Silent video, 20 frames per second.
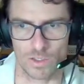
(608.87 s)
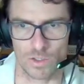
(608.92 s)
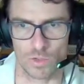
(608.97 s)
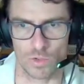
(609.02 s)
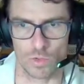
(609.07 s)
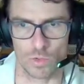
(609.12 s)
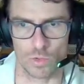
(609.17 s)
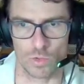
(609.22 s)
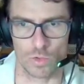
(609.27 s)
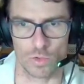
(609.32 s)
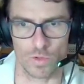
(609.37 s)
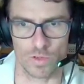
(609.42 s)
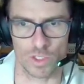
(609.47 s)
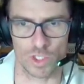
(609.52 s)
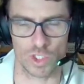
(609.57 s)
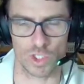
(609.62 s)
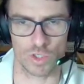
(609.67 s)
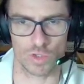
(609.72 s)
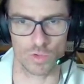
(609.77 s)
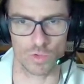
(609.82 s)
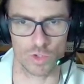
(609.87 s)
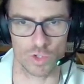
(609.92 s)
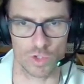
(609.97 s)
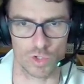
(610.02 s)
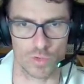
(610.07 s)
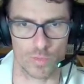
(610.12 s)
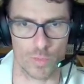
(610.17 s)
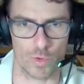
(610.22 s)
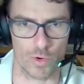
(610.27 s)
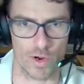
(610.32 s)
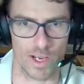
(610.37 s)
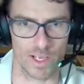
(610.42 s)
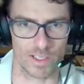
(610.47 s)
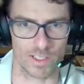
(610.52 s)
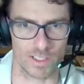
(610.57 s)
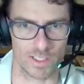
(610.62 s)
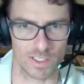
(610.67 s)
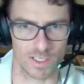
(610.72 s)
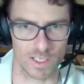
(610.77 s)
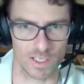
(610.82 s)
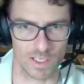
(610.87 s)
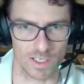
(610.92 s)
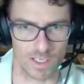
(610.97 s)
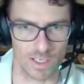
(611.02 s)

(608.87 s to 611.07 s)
to this to sprint.